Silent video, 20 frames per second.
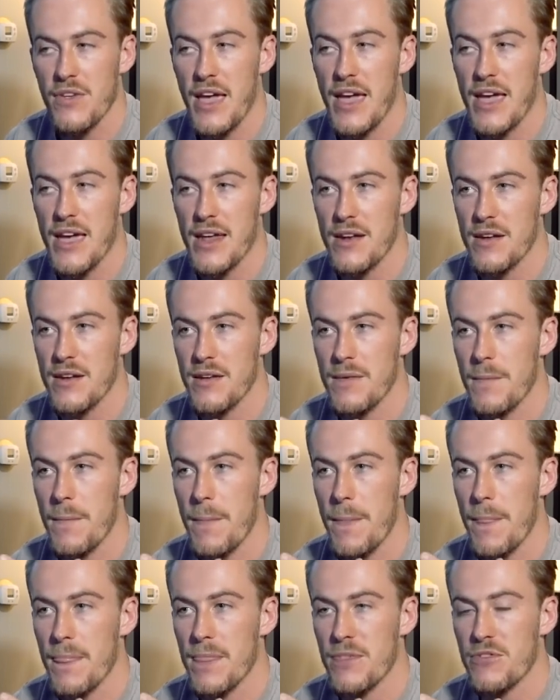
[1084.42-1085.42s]
and
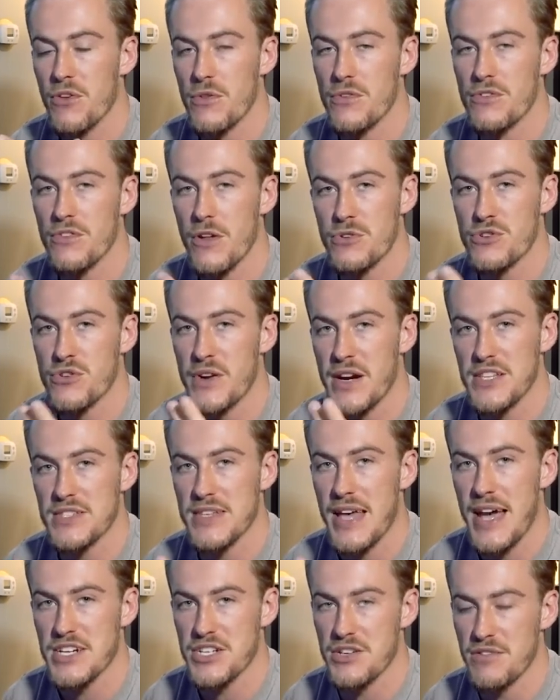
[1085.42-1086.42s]
so there's no
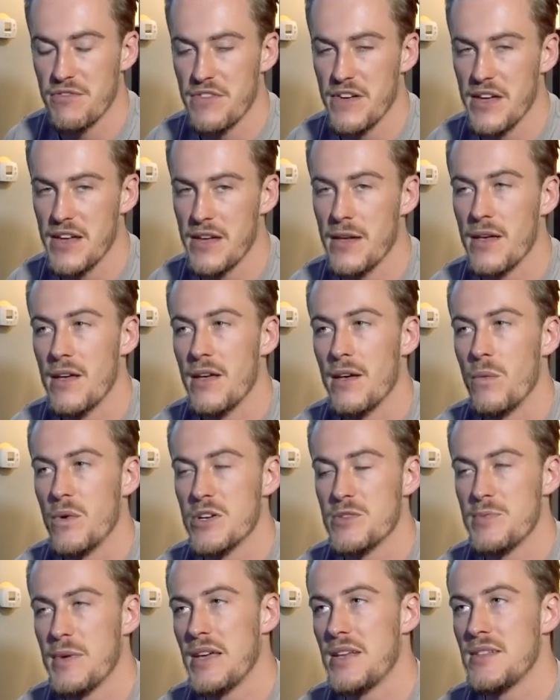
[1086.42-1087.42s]
transaction fee,
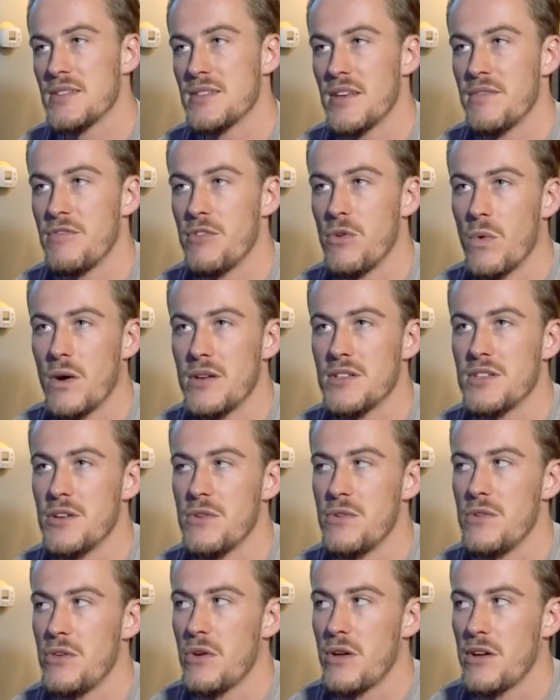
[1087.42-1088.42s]
which means if you want
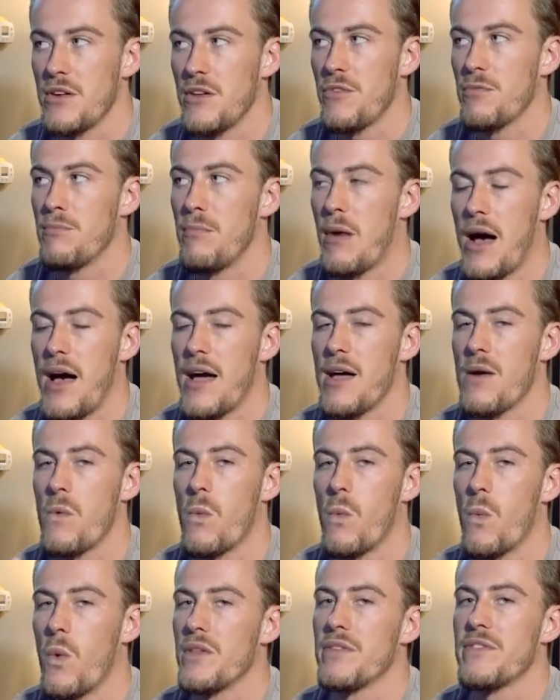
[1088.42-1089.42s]
to, you can just buy
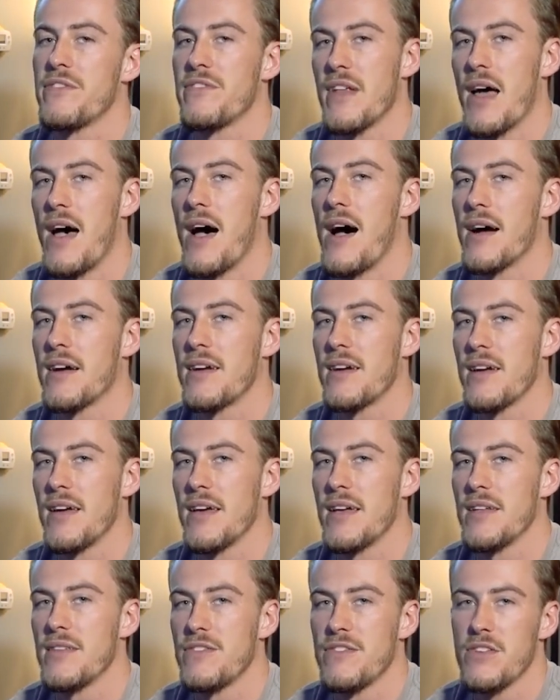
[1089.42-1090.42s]
one stock
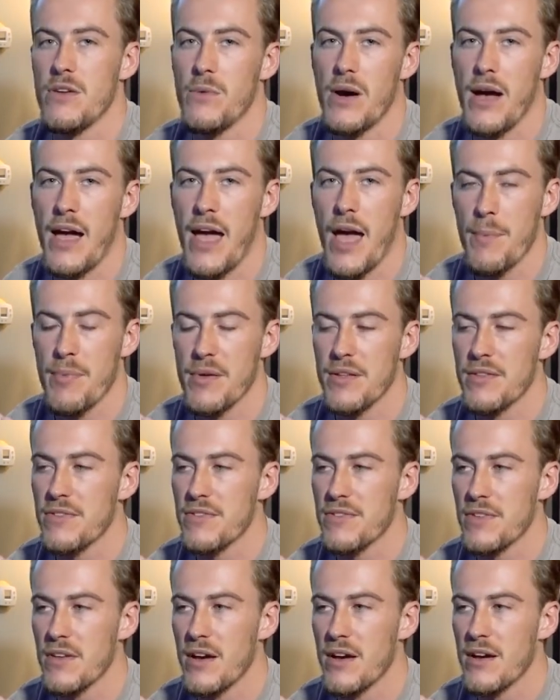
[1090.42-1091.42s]
and see what
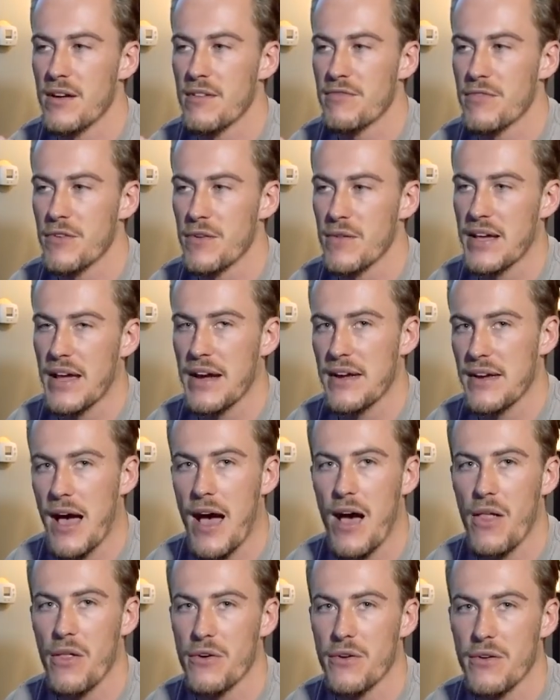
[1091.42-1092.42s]
happens for like
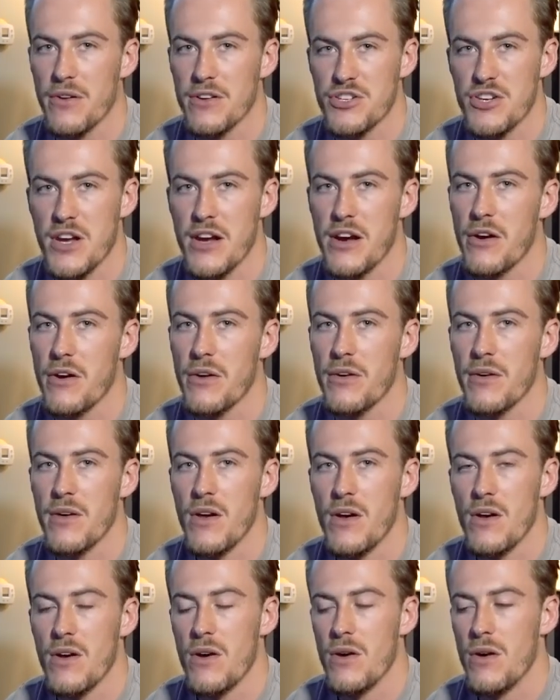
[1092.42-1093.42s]
$1 a share,
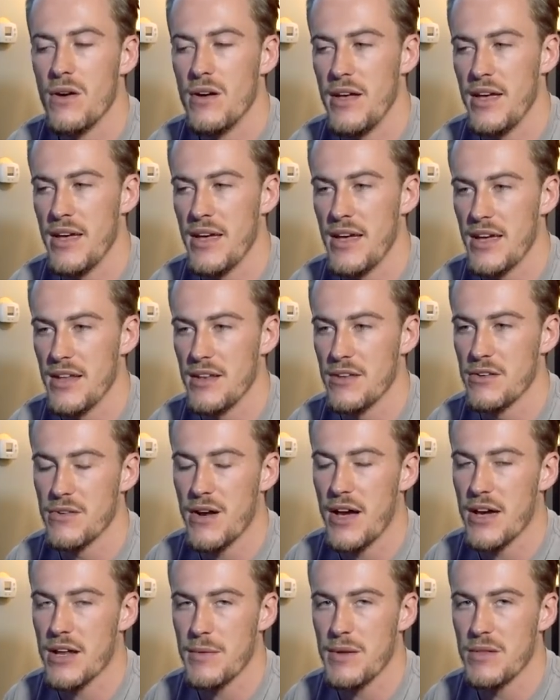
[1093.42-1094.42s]
and you're
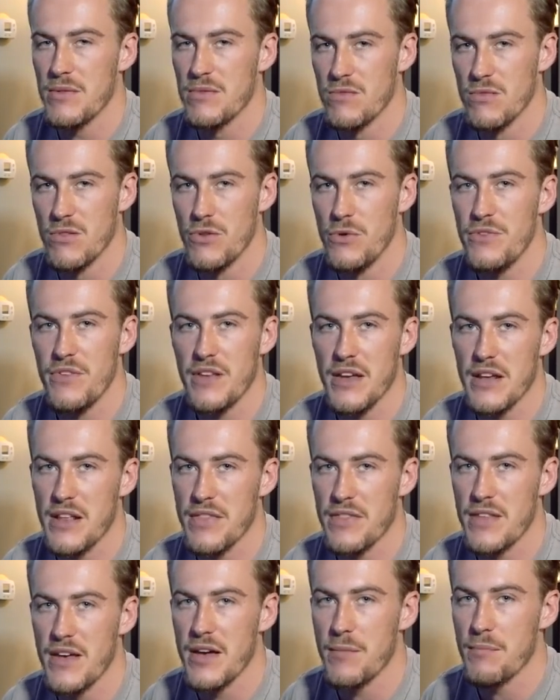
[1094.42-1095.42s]
not going to be losing
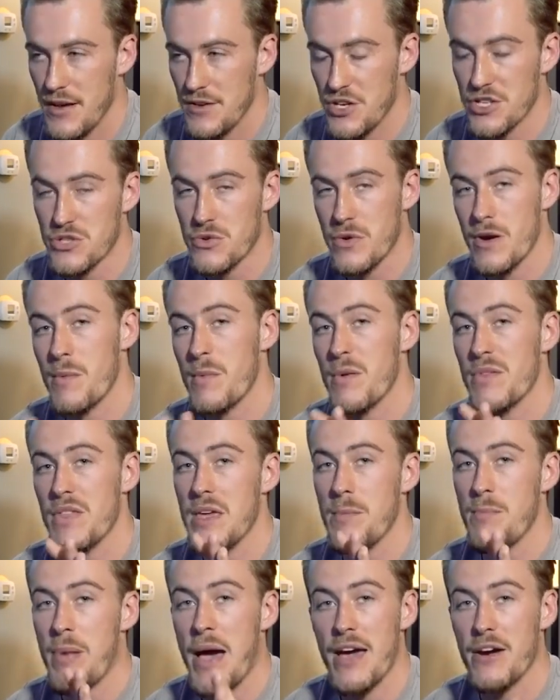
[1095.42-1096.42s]
anything. Just remember
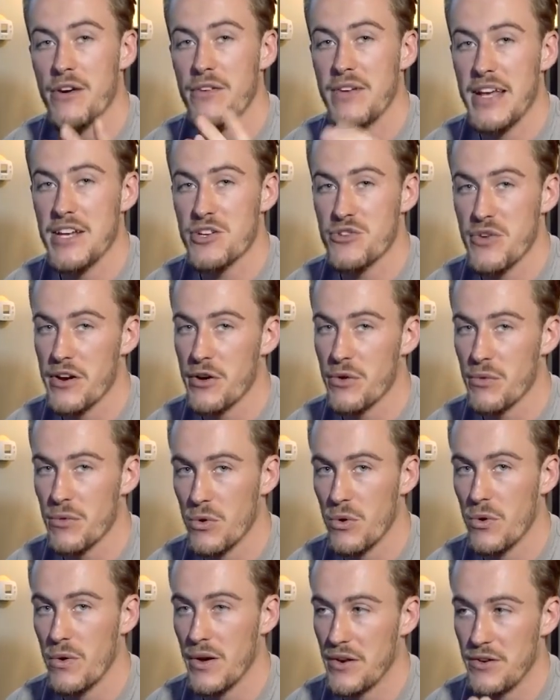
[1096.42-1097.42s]
the pattern day trader
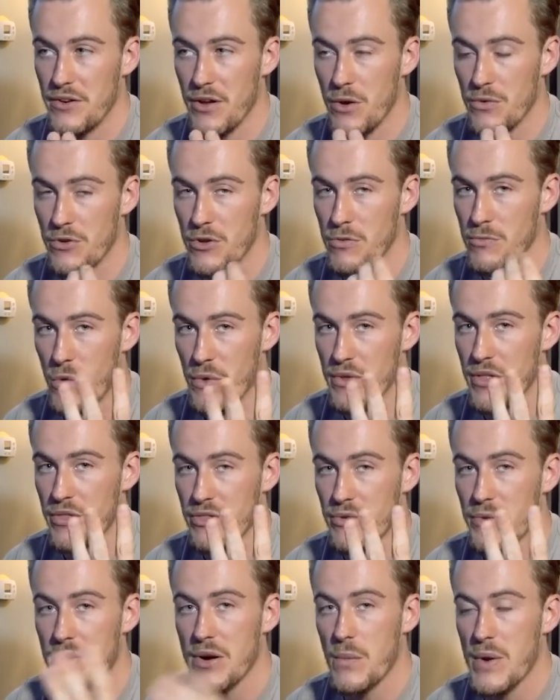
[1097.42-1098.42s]
rule and don't do more than
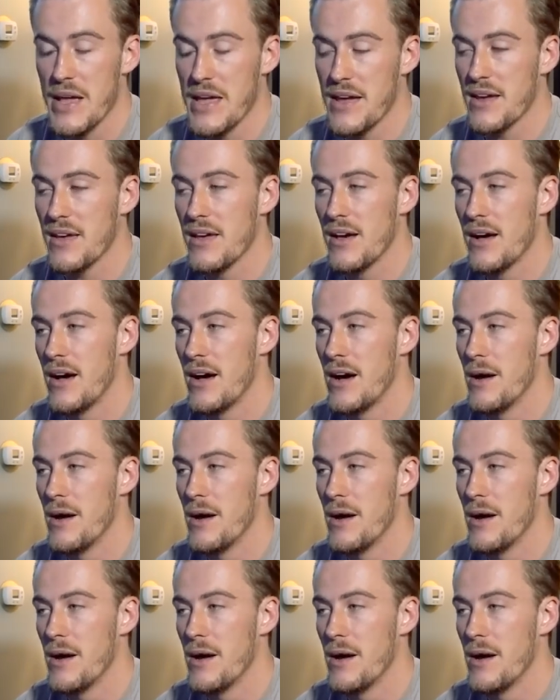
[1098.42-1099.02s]
3 a week.